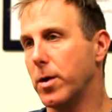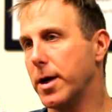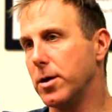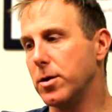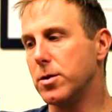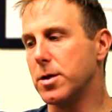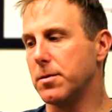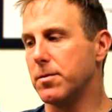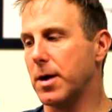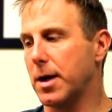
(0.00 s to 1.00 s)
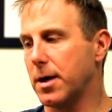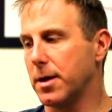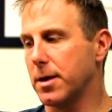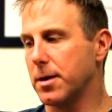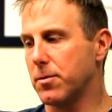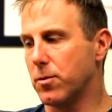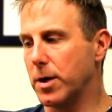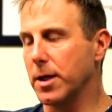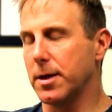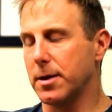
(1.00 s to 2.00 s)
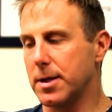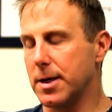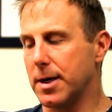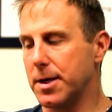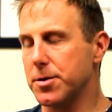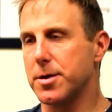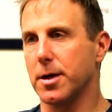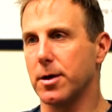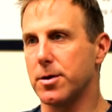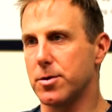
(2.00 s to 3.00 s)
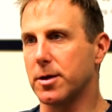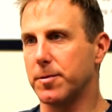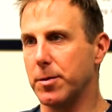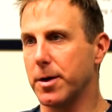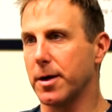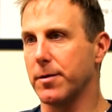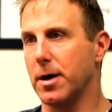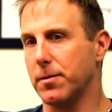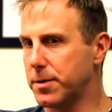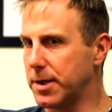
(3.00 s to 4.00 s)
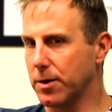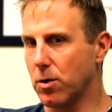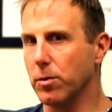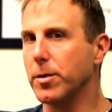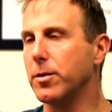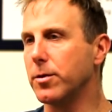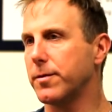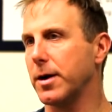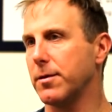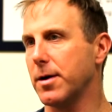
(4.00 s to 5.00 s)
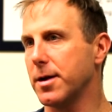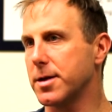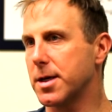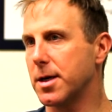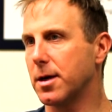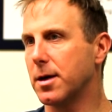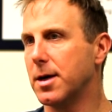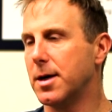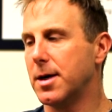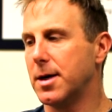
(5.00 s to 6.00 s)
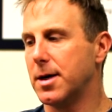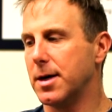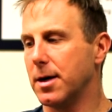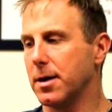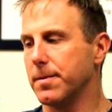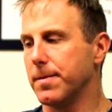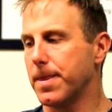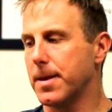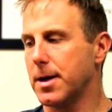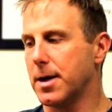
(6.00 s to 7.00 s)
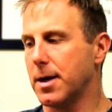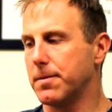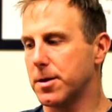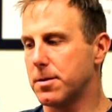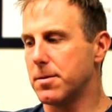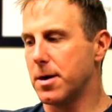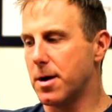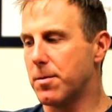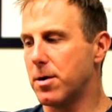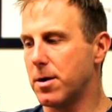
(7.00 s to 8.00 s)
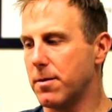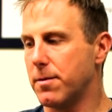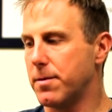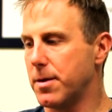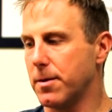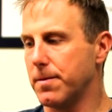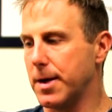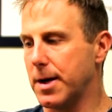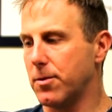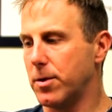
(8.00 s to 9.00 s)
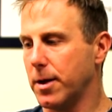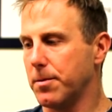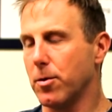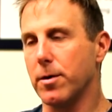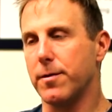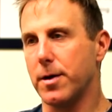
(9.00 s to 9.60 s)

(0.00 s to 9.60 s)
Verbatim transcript: the way, you see uh, really uh, interesting, constructive people getting involved. Seth Goldman, who's the founder of Honest Tea, um, uh, just the number of you know really important